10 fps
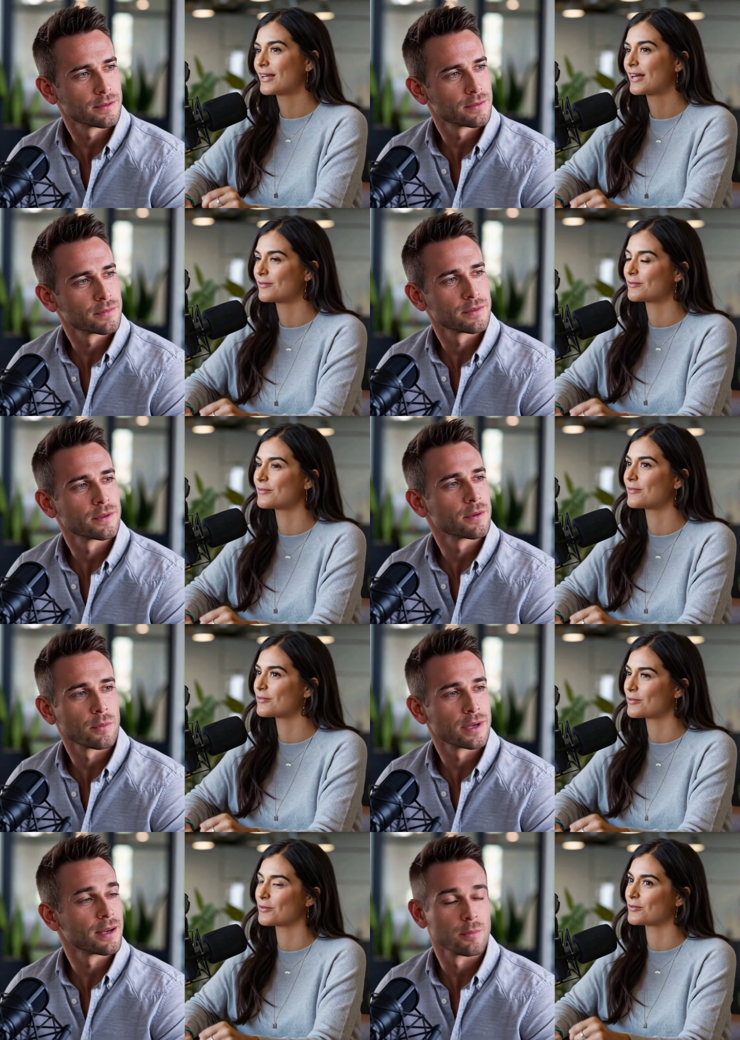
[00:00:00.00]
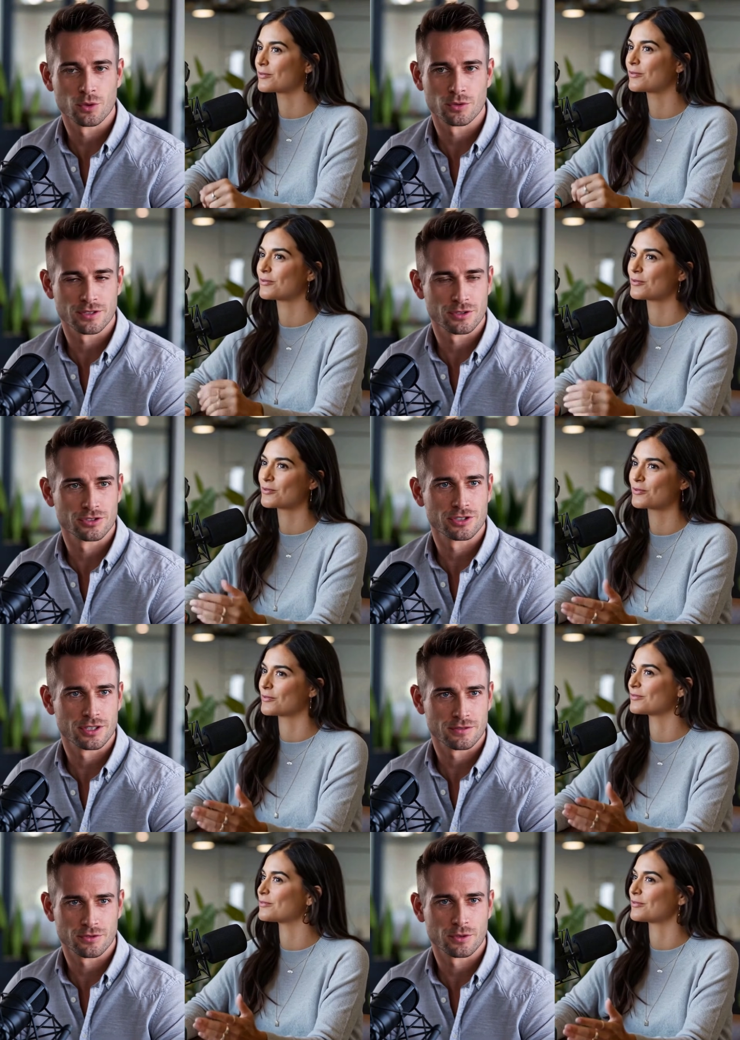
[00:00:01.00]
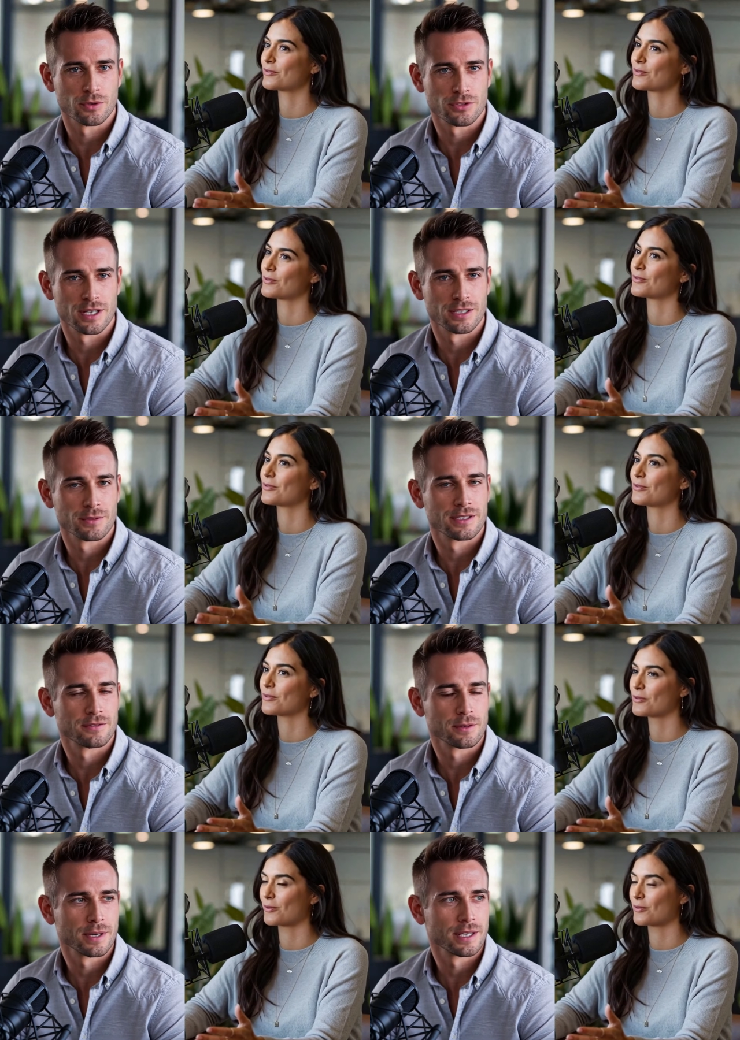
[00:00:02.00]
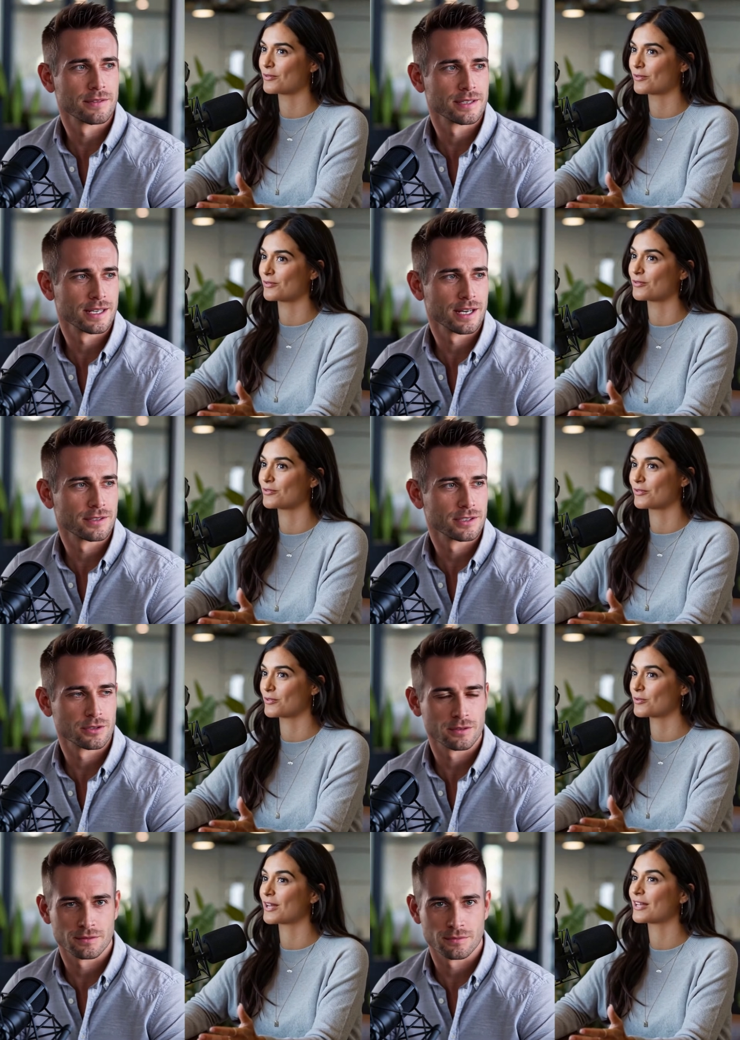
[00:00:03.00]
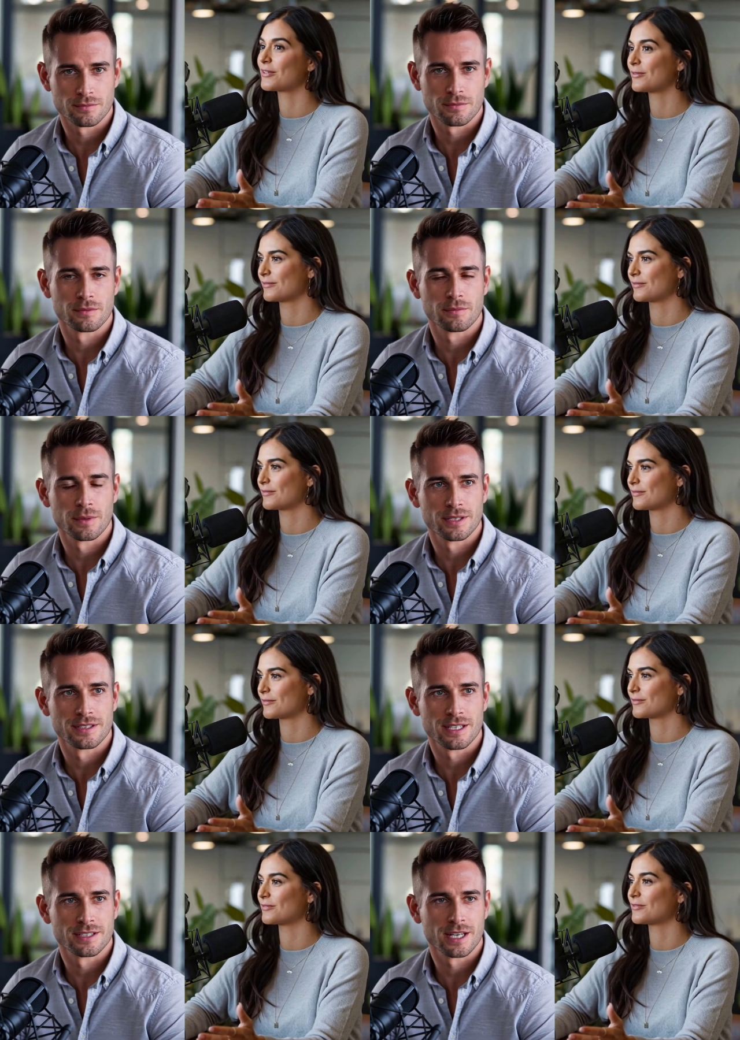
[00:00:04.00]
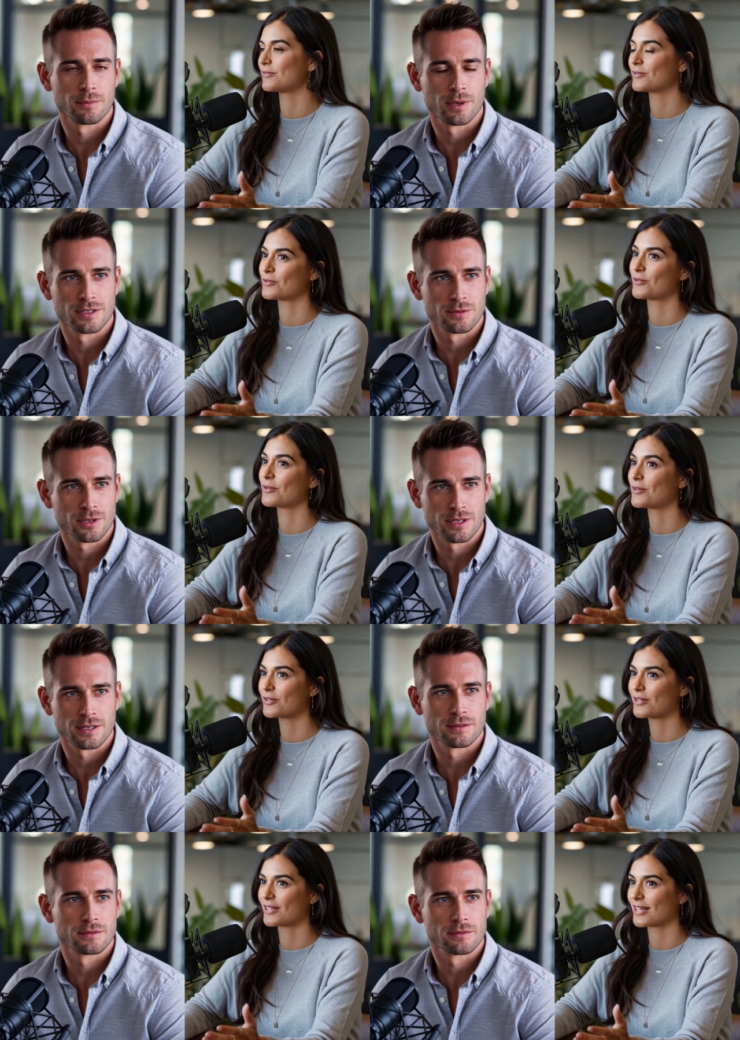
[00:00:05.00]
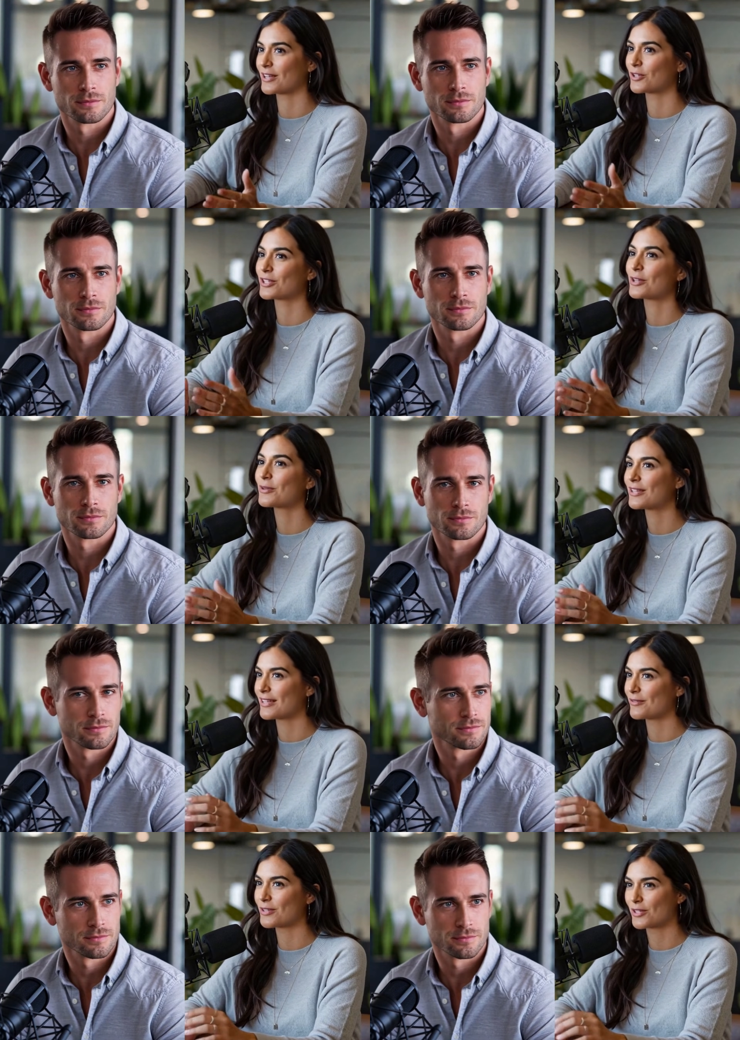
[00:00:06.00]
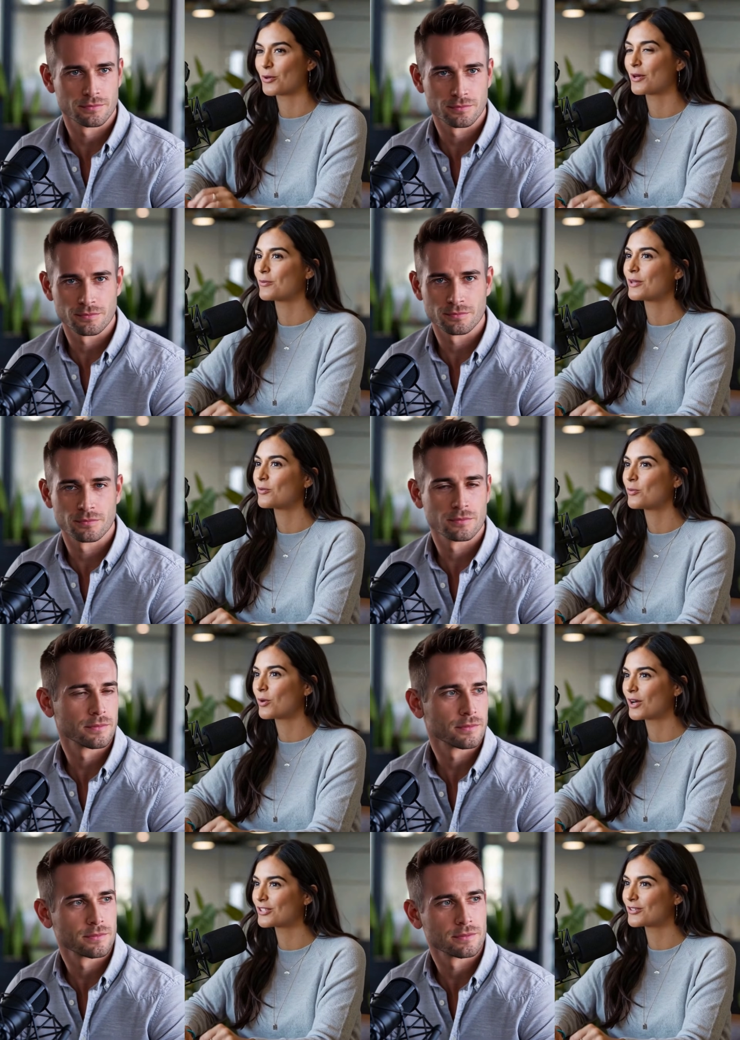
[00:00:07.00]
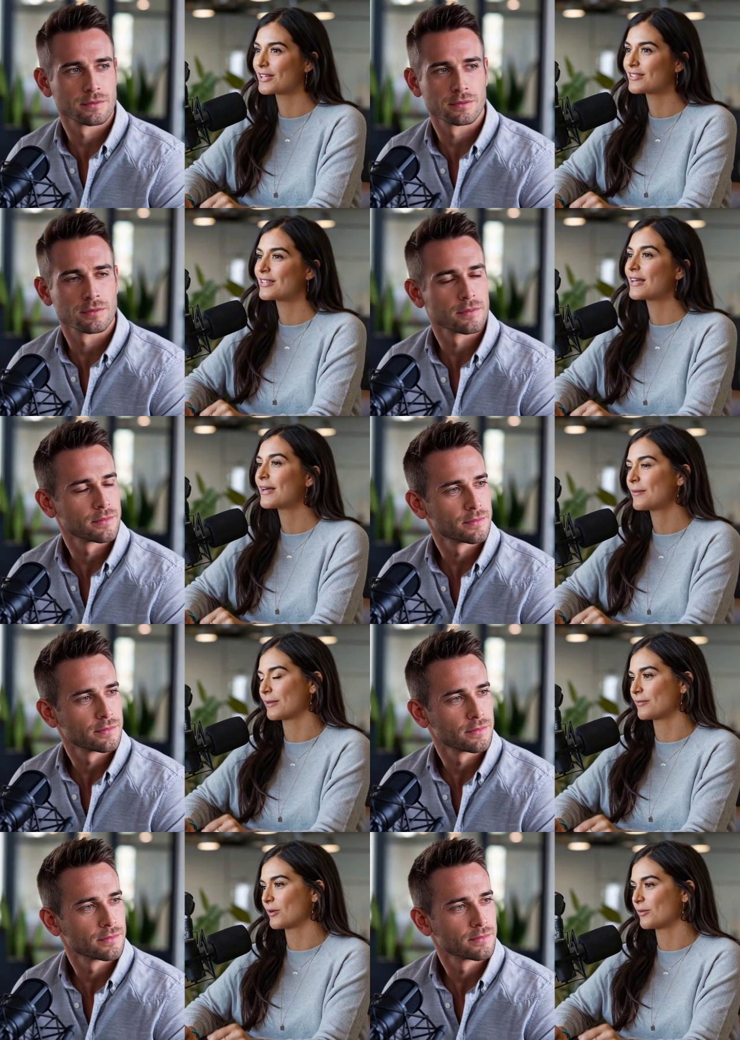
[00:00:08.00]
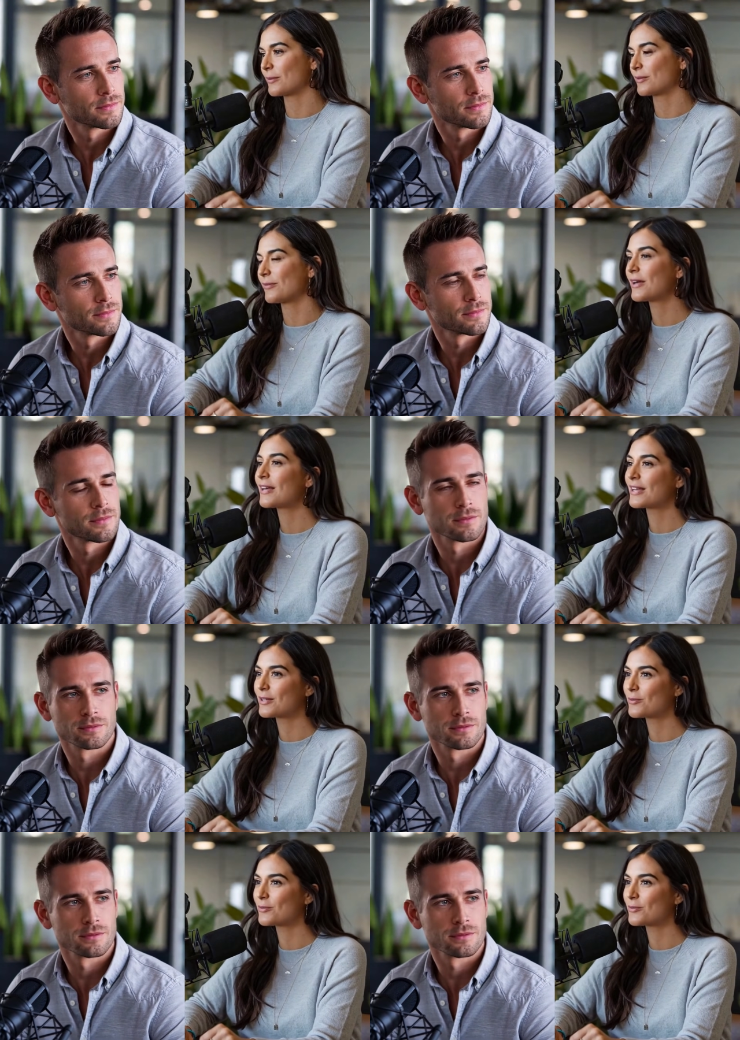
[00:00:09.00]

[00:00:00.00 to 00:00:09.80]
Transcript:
Speaker 1: Yeah.
Speaker 2: We need more research to confirm those gut-specific benefits at altitude.
Speaker 1: Right.
Speaker 2: But it's an exciting possibility.
Speaker 1: Okay, curcumin is definitely going on my watch list. Before we move on, I